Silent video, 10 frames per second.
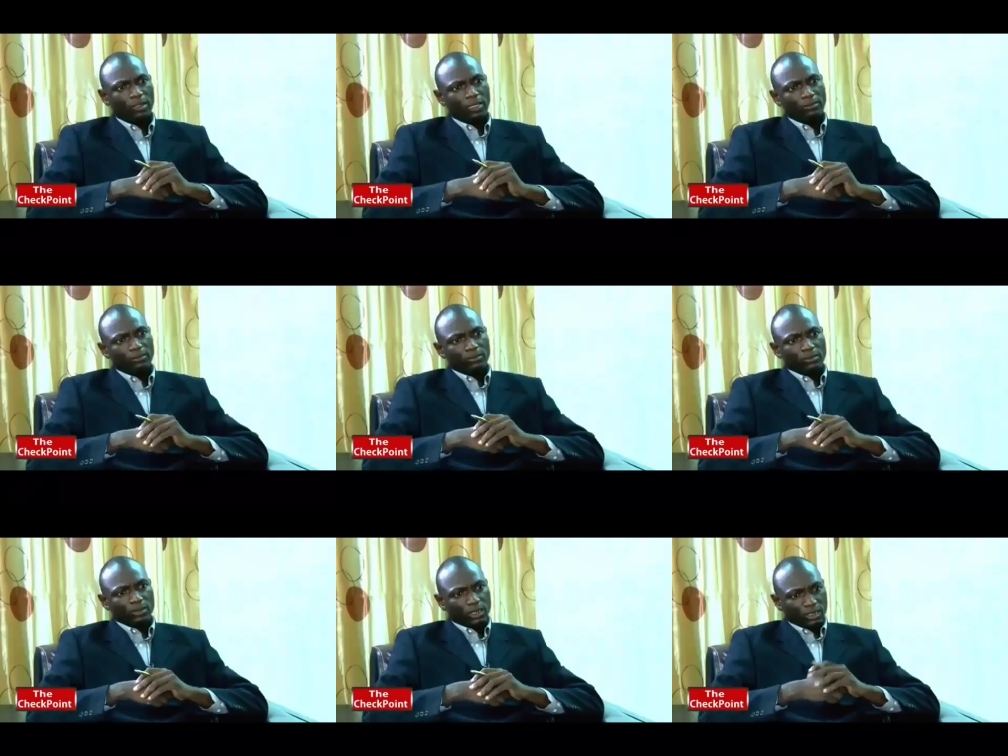looked at
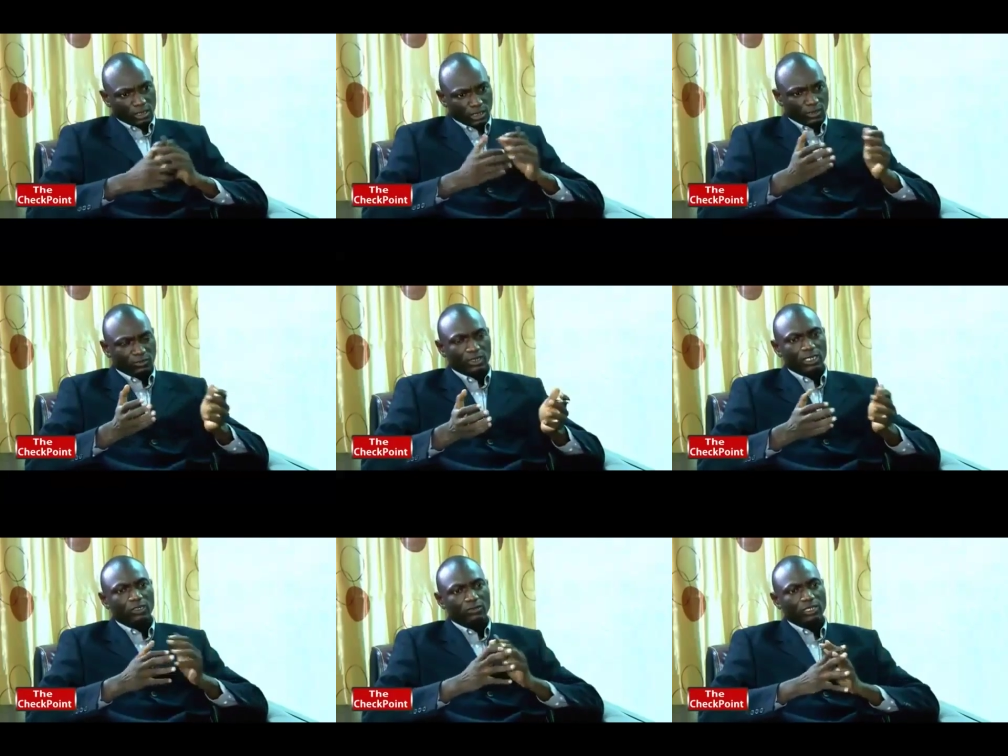around our
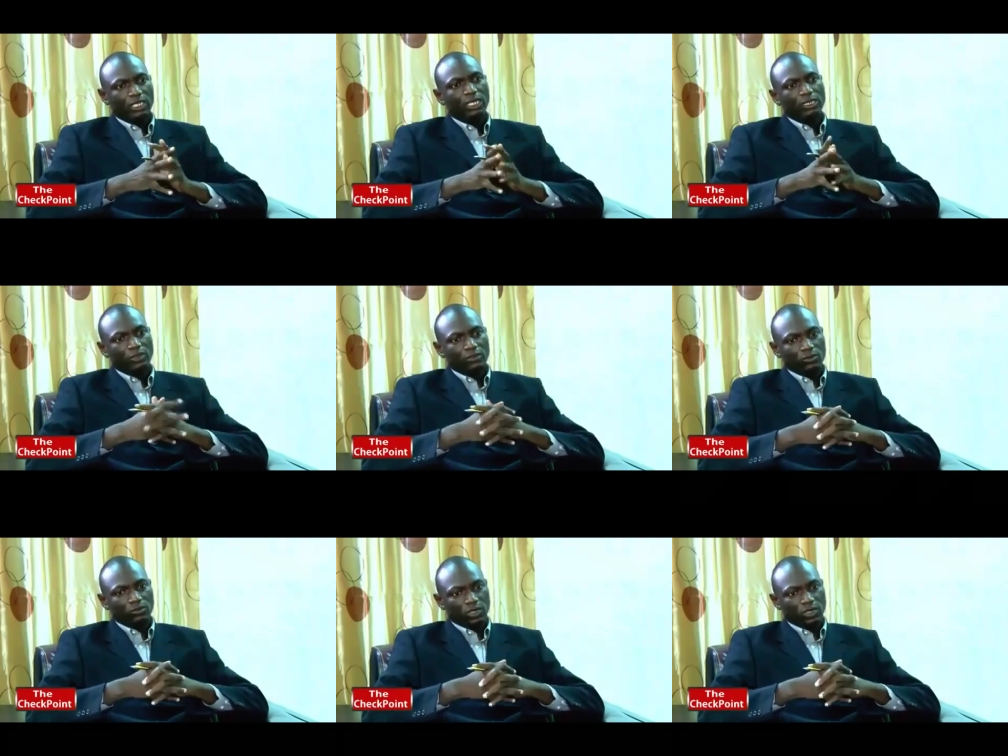surrounding, our, uh, you